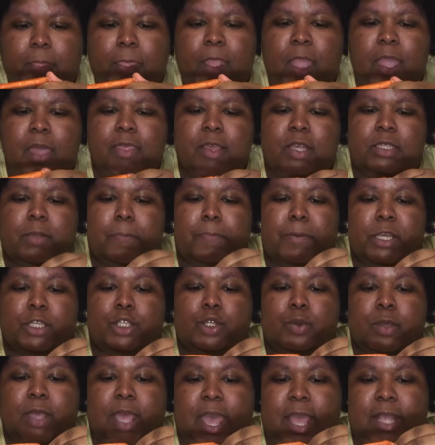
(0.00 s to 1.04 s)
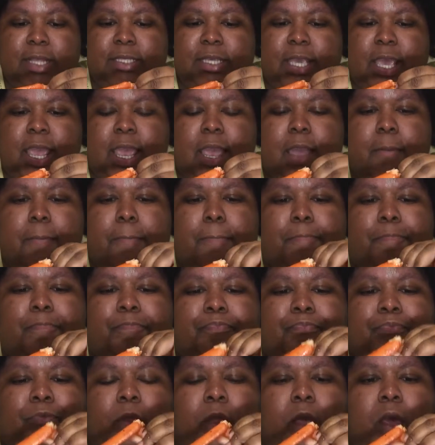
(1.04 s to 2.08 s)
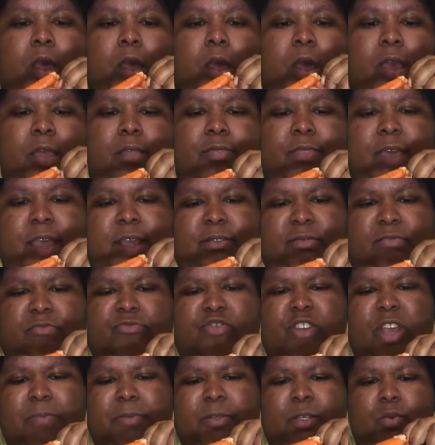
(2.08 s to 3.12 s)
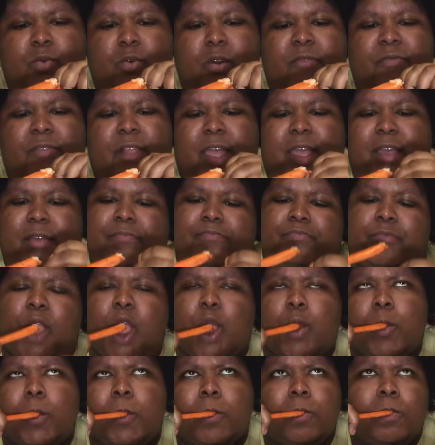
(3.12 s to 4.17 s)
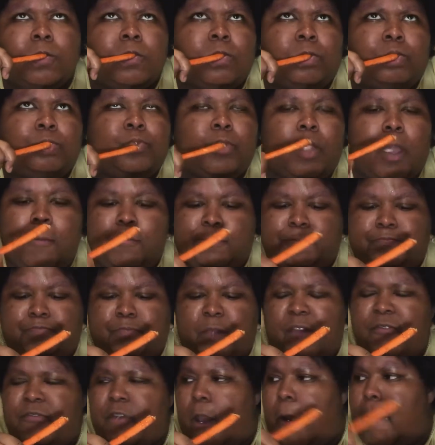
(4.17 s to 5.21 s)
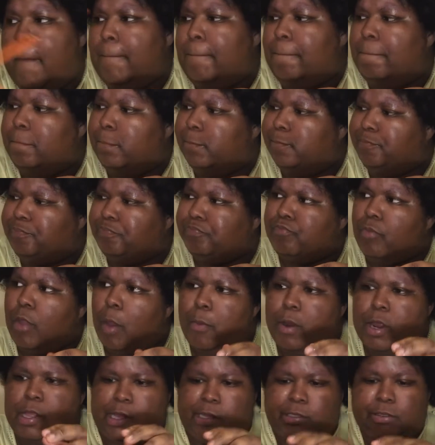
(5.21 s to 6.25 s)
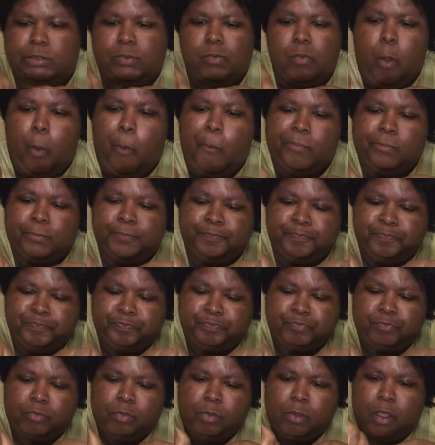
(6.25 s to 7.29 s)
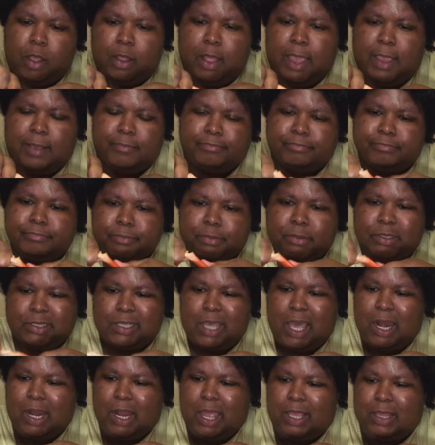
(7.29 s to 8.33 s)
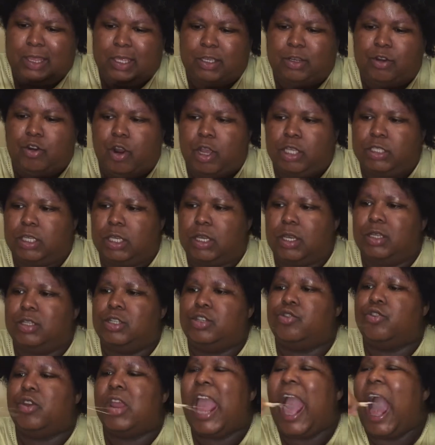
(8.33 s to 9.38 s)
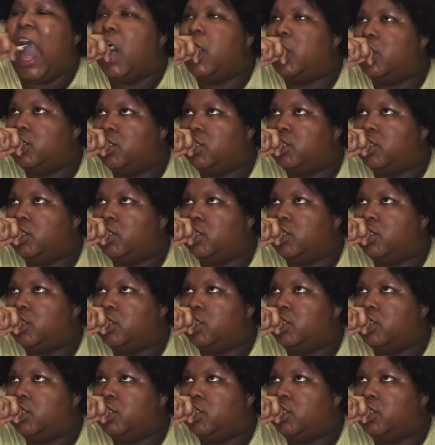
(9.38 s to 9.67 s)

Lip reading: And there's a bus you can take that drops you off, like, not far. Pretty close. Like, it's kind of like across a street.